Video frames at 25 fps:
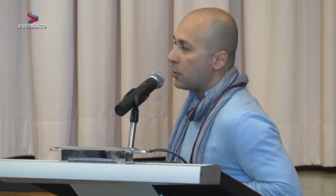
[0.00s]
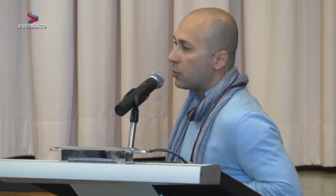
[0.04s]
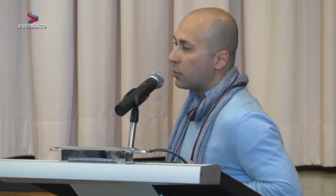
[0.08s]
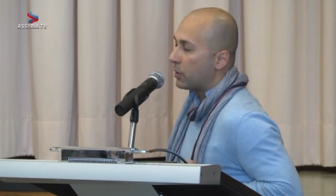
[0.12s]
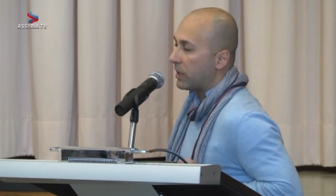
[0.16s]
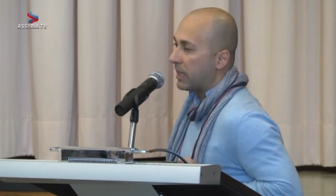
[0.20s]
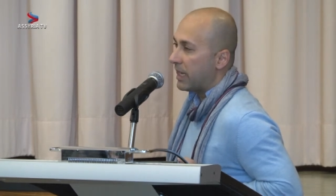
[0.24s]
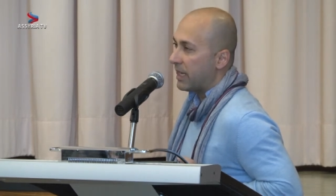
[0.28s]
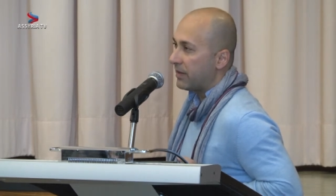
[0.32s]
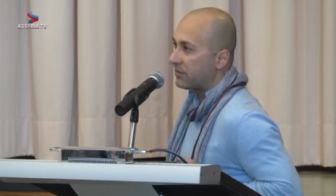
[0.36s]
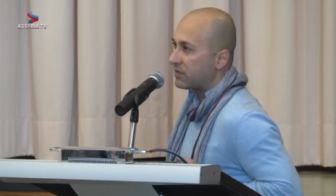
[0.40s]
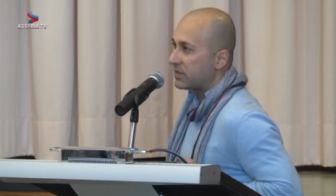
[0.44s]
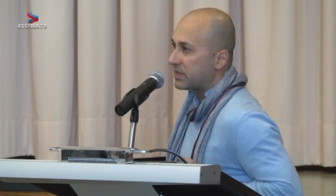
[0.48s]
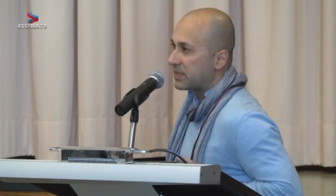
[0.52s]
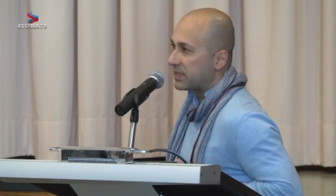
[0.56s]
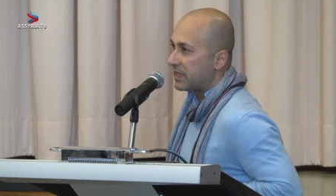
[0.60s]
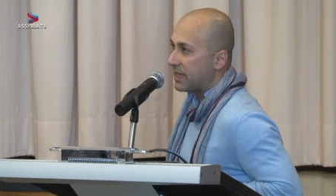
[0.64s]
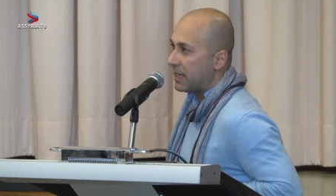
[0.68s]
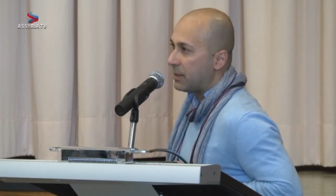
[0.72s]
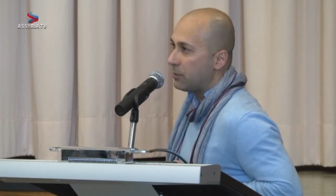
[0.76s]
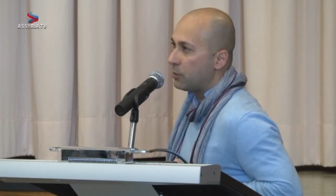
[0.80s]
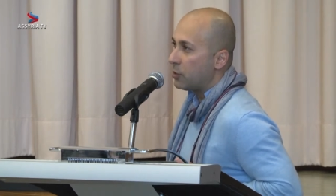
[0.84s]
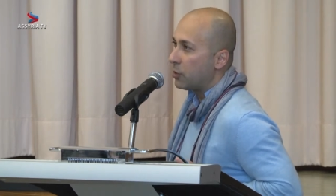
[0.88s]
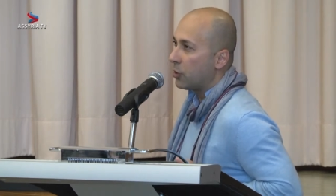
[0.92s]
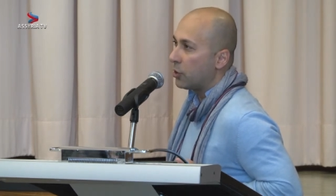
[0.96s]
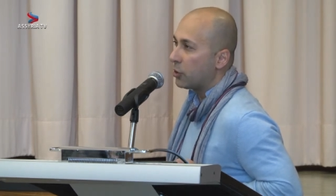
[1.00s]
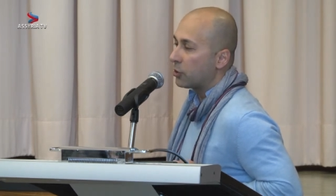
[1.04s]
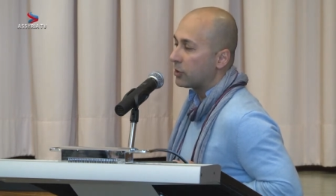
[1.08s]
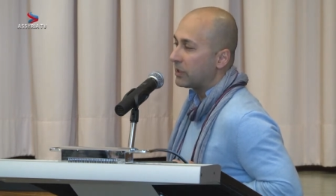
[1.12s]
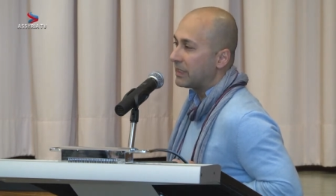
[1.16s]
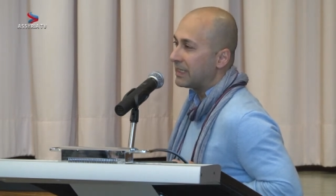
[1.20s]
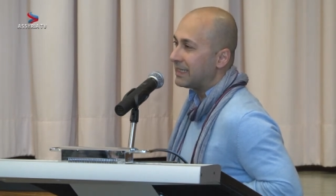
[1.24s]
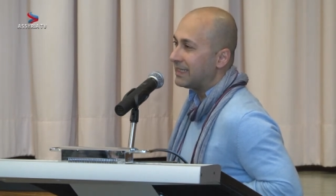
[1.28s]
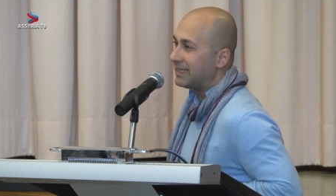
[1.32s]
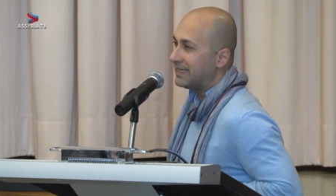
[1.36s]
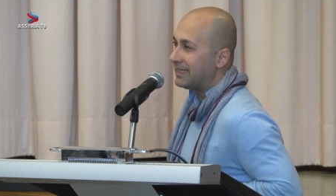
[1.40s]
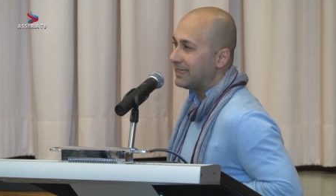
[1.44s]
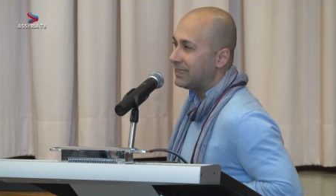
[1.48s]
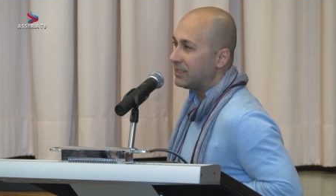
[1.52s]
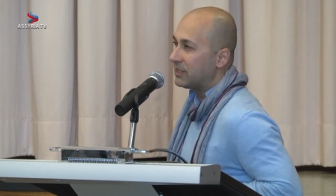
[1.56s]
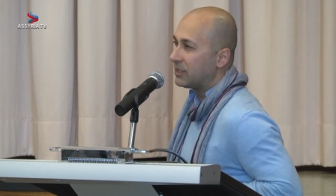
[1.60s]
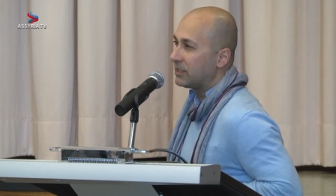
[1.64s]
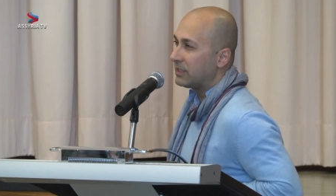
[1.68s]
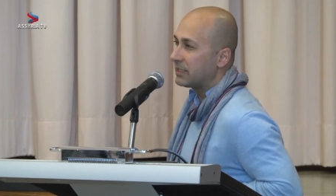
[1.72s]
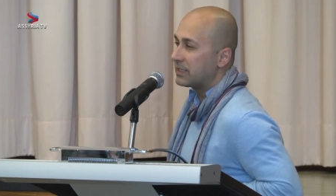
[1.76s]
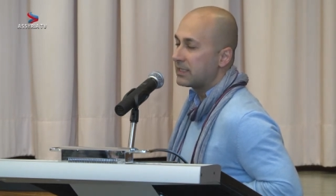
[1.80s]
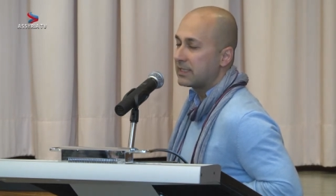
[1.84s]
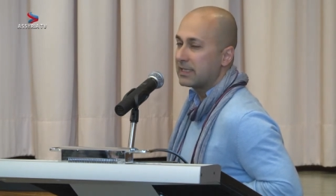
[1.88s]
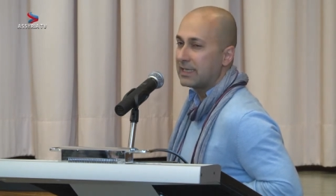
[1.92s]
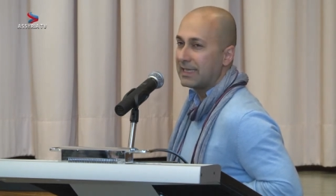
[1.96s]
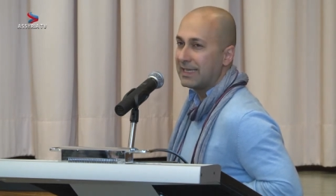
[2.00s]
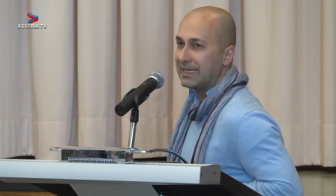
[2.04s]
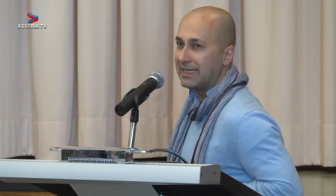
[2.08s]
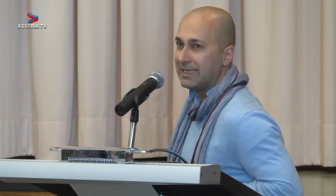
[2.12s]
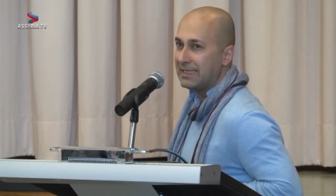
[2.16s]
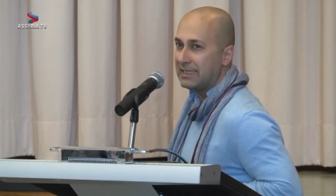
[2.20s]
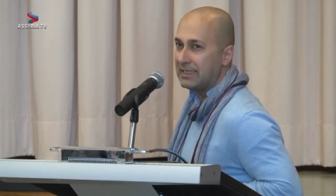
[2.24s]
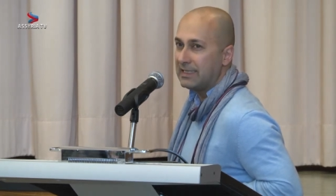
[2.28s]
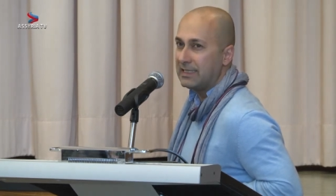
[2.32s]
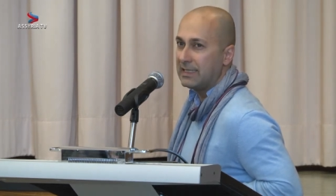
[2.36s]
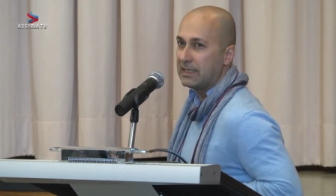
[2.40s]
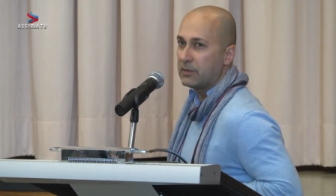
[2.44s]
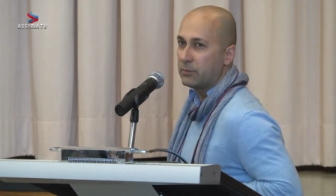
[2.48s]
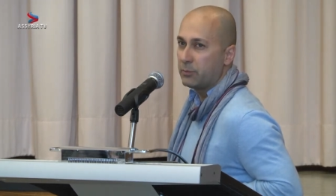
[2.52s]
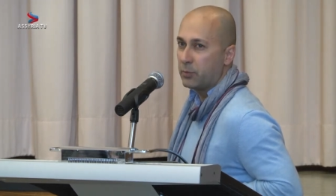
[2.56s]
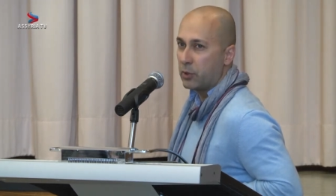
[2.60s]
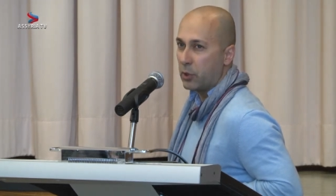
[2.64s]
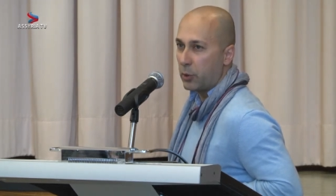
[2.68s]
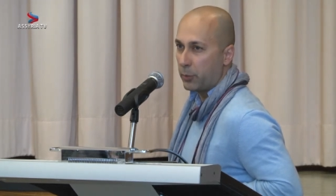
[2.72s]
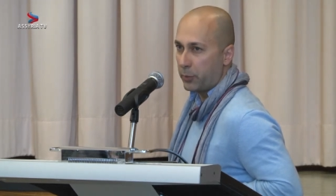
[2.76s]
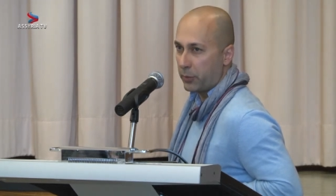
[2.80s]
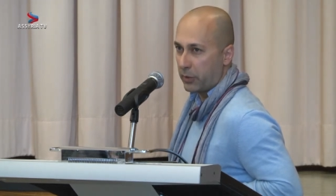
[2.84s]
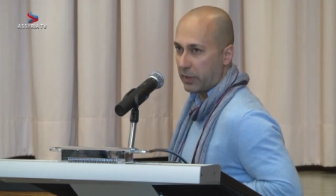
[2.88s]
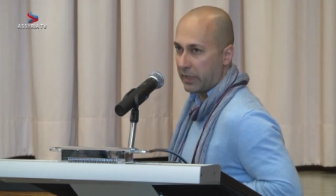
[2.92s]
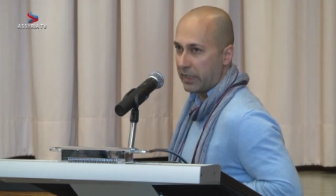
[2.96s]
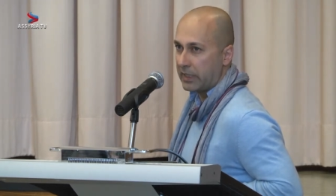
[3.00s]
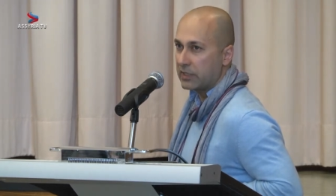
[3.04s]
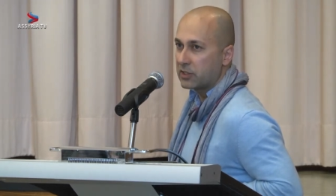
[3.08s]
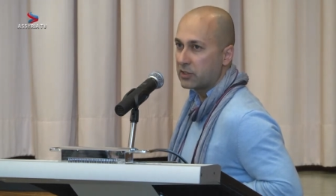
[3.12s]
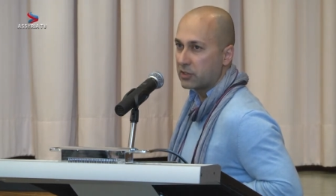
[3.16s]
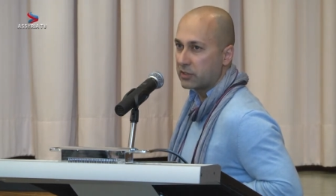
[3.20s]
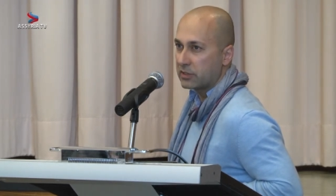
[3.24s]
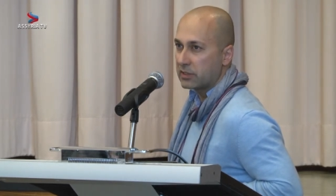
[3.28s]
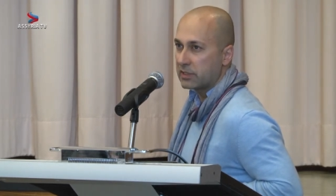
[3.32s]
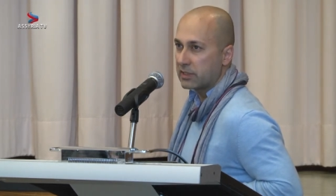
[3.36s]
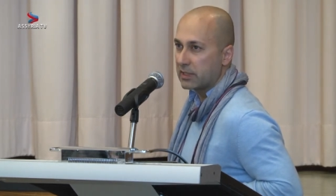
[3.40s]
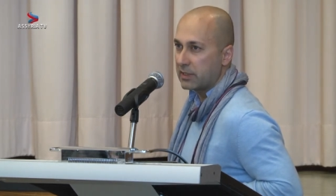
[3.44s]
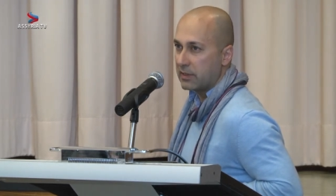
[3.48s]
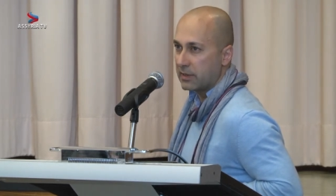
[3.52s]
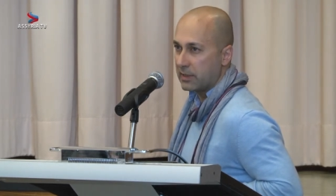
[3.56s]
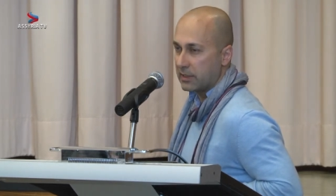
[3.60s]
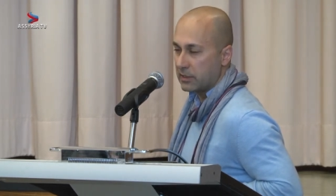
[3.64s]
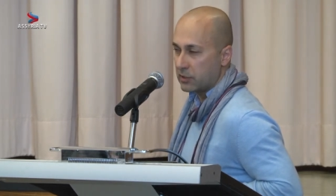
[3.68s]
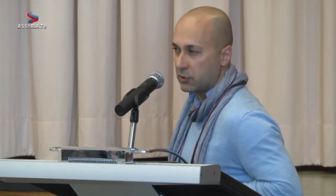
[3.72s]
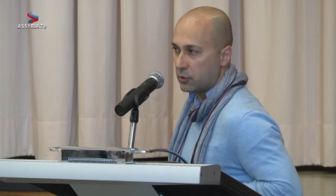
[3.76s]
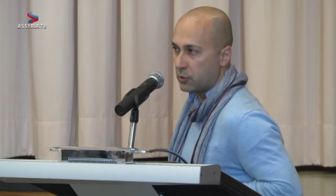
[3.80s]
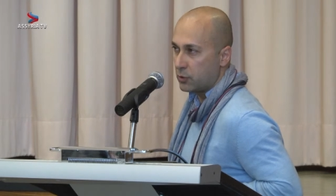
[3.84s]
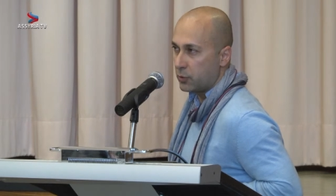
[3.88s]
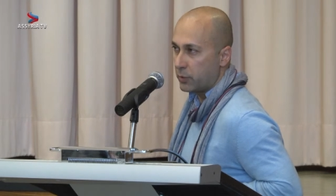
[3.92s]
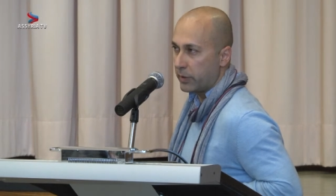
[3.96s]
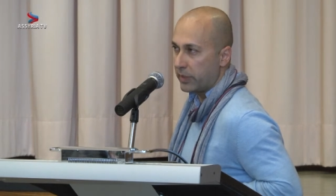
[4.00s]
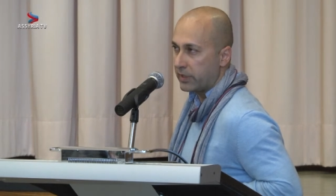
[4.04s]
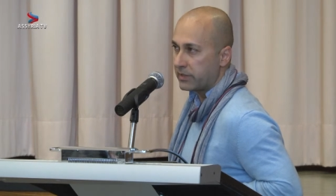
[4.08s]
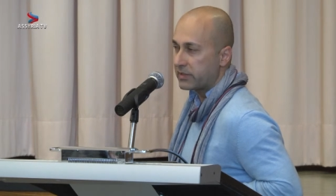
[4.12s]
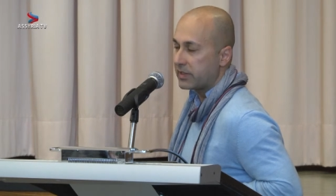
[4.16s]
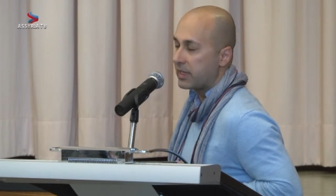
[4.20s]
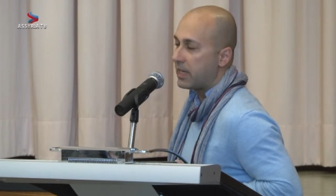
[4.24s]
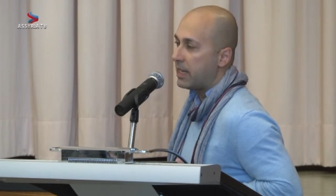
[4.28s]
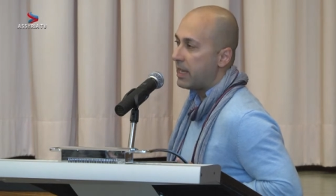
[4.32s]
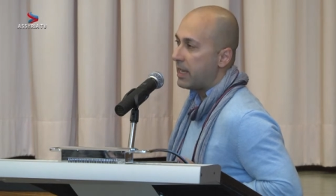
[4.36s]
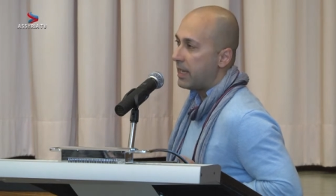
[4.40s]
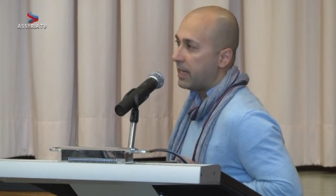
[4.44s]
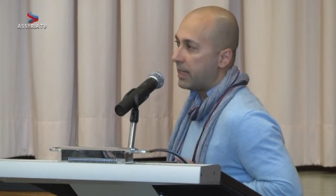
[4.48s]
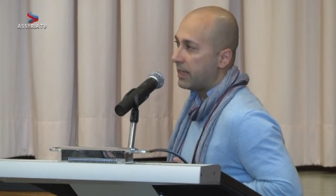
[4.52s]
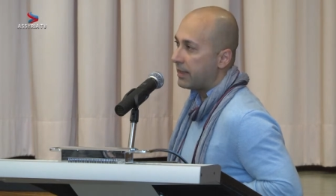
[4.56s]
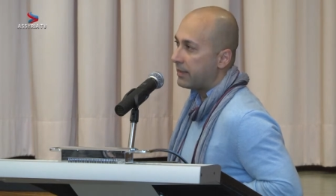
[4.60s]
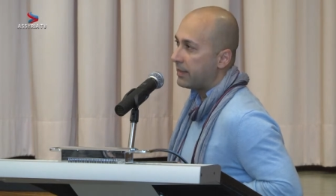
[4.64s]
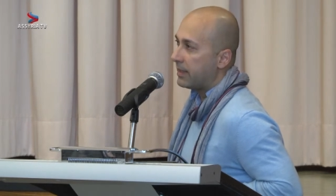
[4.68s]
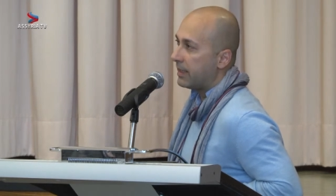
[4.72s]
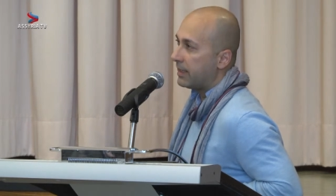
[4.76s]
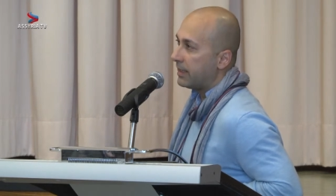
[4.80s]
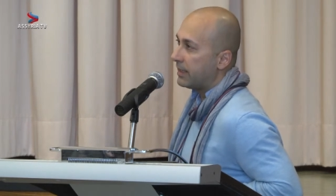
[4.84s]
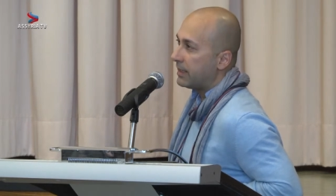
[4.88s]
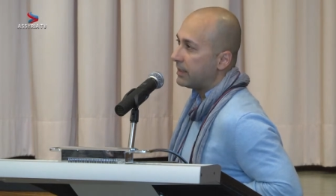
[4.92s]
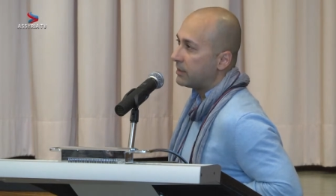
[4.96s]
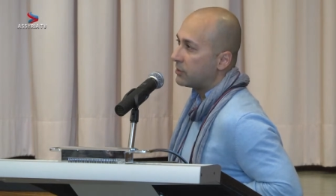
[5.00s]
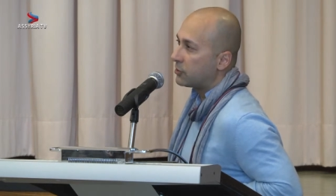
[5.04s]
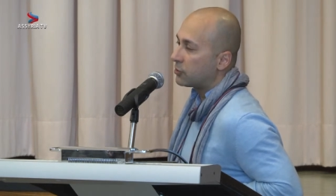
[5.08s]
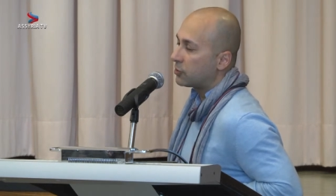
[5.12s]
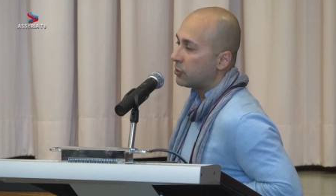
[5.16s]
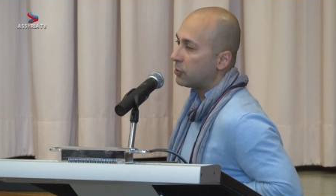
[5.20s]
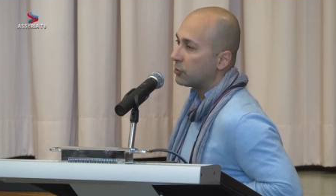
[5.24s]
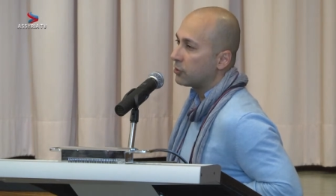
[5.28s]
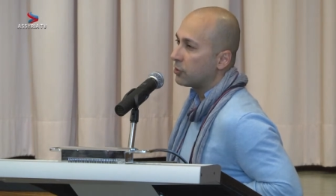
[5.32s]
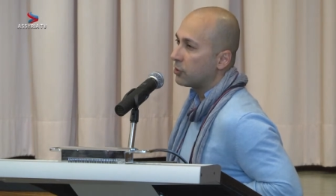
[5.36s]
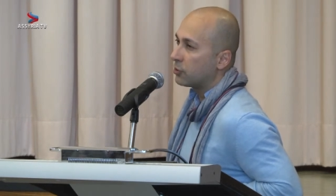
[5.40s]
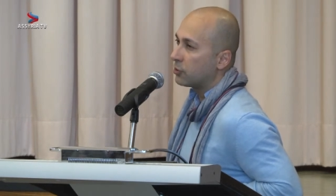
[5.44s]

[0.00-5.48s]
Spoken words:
We have some on indigenous Indian populations in the US, and then later on